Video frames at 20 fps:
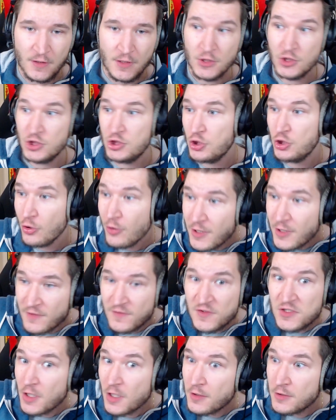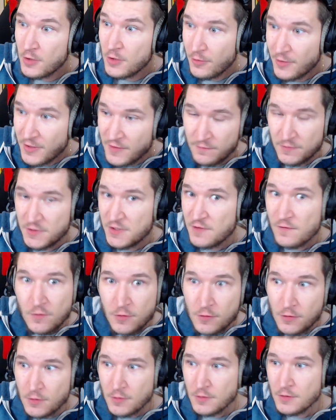Sure, it is Chuck Norris, which is
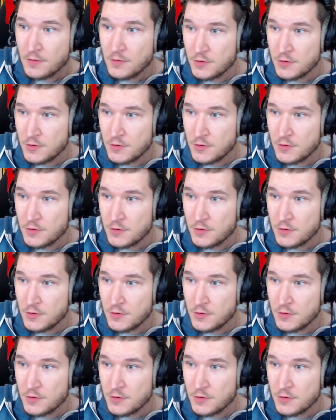cool.